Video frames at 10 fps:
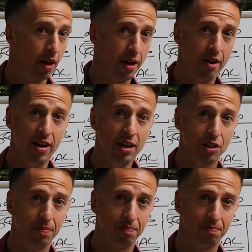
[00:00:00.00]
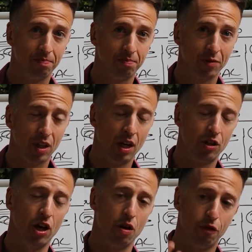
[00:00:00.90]
And there it is.
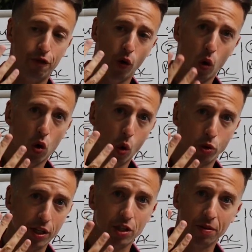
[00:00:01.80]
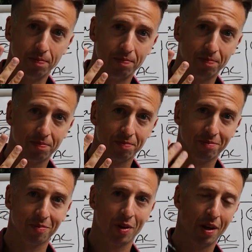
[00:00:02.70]
So, four causes:
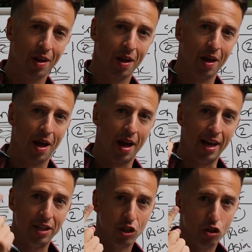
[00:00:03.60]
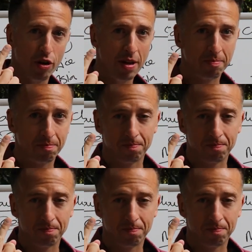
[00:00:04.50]
industry,